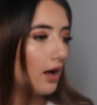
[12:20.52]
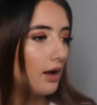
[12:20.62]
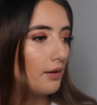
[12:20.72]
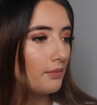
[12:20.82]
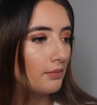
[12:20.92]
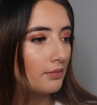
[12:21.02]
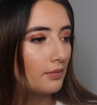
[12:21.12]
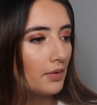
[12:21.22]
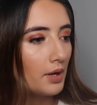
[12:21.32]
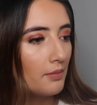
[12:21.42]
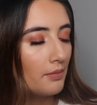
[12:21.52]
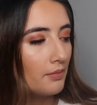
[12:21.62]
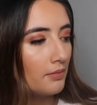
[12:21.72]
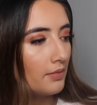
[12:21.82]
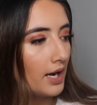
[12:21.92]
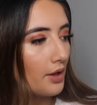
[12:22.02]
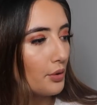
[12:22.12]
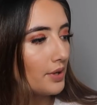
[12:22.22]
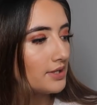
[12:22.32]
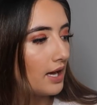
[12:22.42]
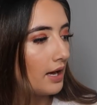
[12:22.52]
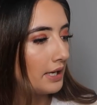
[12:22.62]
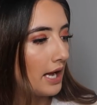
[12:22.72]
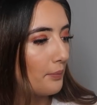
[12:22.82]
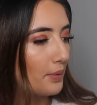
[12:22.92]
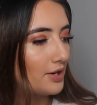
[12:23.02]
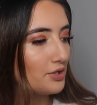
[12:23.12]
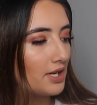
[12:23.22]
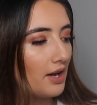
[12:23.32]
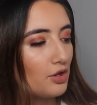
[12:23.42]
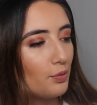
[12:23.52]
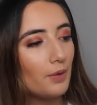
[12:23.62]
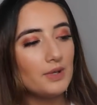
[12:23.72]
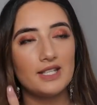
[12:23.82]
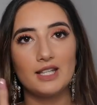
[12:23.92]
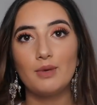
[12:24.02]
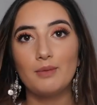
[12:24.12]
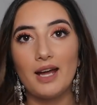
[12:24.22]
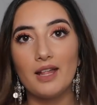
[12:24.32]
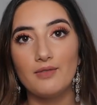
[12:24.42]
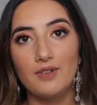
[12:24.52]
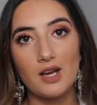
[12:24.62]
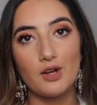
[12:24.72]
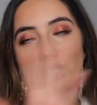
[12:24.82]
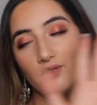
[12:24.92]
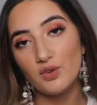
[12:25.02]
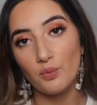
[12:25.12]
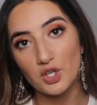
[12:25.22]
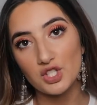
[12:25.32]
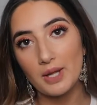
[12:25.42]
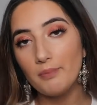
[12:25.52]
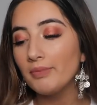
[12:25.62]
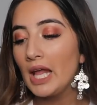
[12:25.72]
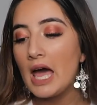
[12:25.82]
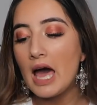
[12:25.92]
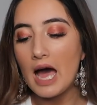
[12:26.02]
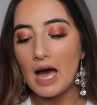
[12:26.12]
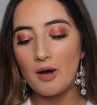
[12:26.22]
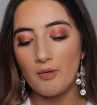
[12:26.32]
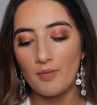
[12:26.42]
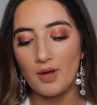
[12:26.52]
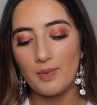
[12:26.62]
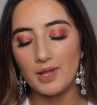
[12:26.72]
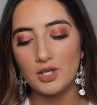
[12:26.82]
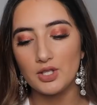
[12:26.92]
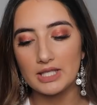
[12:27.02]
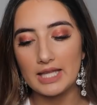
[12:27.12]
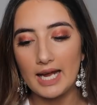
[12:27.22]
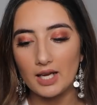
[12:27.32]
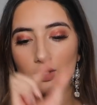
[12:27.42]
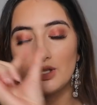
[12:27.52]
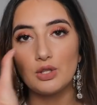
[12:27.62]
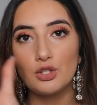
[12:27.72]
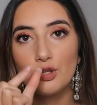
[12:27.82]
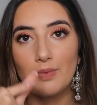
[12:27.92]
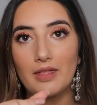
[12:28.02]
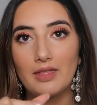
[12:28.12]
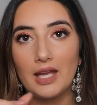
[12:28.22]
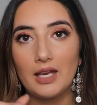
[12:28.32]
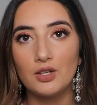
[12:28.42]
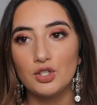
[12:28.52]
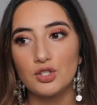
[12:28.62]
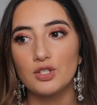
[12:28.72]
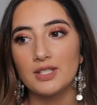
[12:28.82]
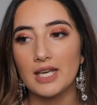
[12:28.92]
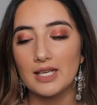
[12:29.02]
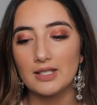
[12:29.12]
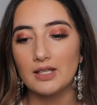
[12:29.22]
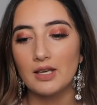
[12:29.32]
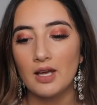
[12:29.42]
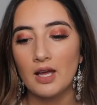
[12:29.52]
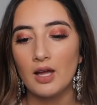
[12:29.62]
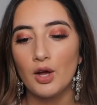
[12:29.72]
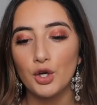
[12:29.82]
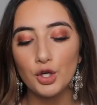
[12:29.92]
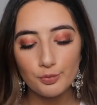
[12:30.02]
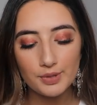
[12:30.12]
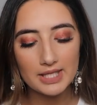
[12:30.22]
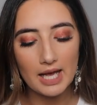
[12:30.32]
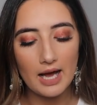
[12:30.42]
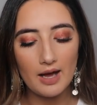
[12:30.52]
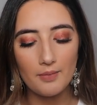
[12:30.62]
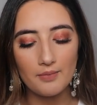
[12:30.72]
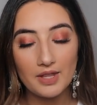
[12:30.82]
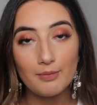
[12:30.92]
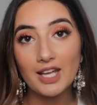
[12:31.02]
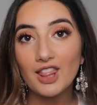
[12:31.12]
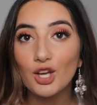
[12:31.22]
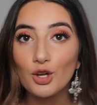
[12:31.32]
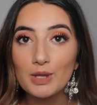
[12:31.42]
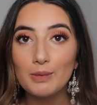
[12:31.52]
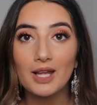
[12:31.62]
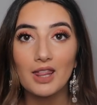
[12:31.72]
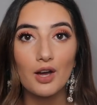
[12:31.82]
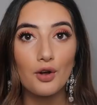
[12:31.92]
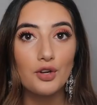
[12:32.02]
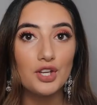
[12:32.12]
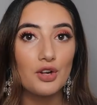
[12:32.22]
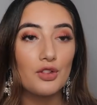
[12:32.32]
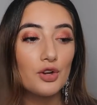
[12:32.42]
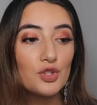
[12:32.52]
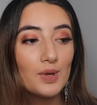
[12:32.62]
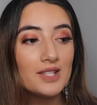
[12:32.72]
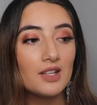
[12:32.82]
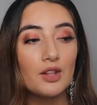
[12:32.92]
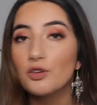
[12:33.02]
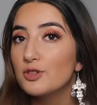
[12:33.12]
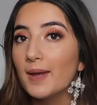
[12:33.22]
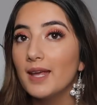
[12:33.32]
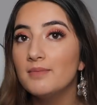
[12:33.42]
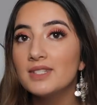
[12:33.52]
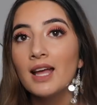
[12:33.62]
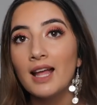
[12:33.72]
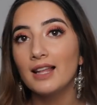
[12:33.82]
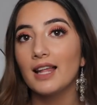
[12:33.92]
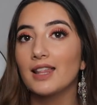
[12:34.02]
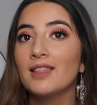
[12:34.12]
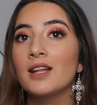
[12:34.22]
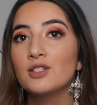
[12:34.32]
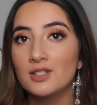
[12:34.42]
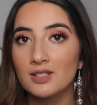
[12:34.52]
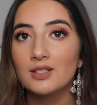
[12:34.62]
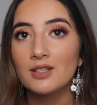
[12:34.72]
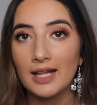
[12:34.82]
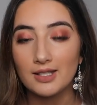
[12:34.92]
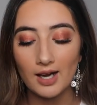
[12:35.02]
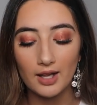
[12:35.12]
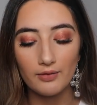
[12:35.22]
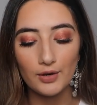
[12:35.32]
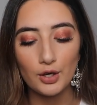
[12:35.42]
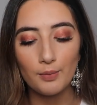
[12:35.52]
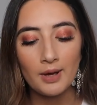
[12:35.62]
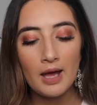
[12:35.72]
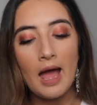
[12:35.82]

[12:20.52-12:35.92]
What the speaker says: My other ones aren't out, but I just you've probably seen them in my other videos if you watch them. But they're just like super thin, just your standard hoops. The bigger the hoop, the bigger the hoe, you know, those ones in those memes, like that style of hoop.